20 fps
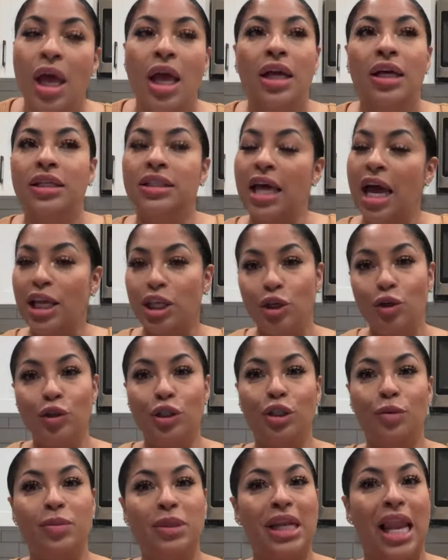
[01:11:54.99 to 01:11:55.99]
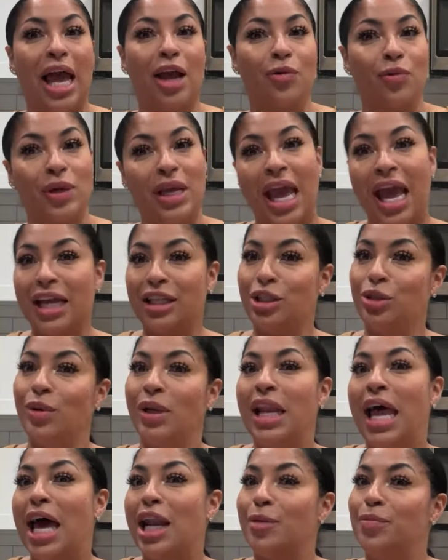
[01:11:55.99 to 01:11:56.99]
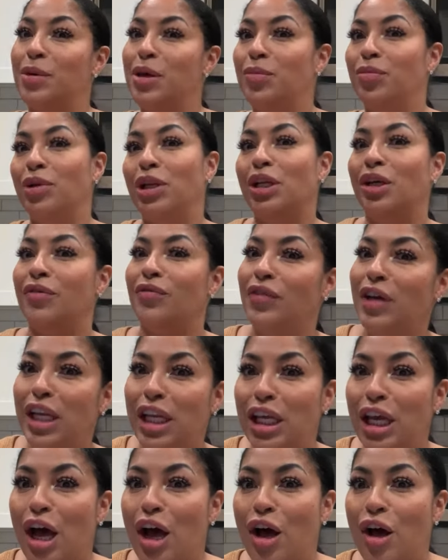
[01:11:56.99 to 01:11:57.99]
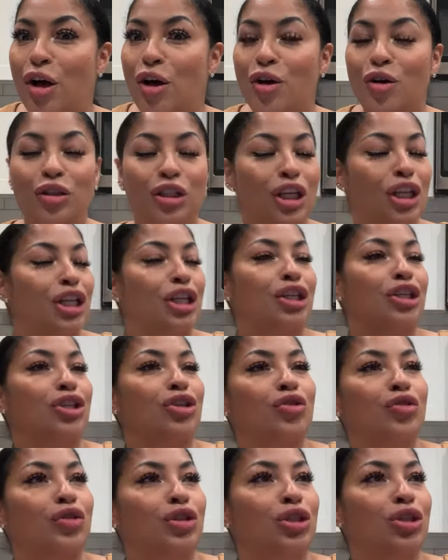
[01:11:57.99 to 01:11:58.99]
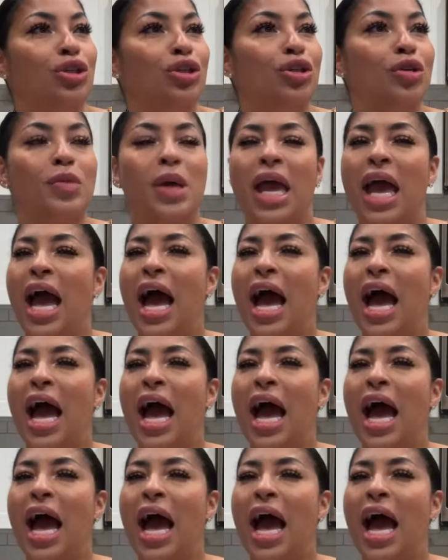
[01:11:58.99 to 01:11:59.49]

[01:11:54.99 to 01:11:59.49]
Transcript: Because I used to be like, react to a lot of people, little videos, they little YouTube.